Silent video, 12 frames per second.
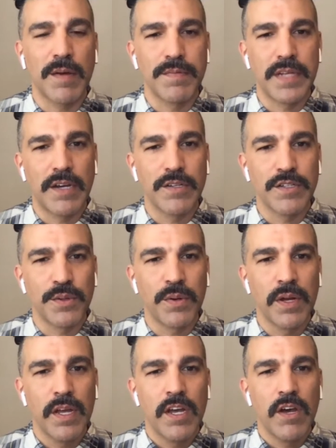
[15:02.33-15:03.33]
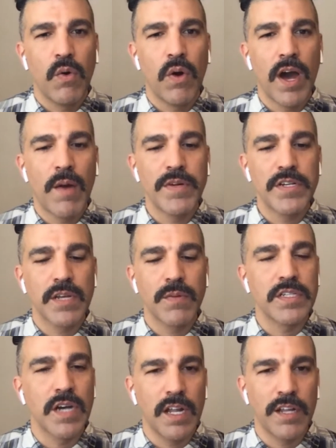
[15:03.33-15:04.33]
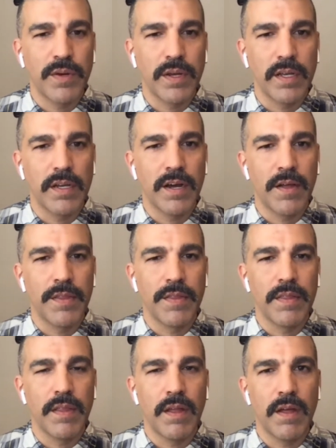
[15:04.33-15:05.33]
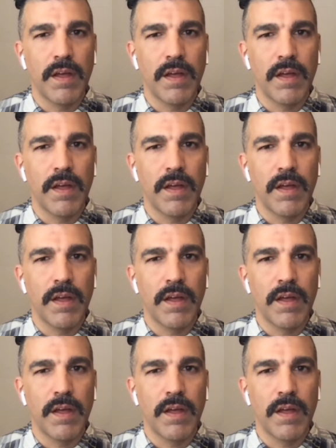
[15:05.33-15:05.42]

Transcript: to come down to how much can we tolerate on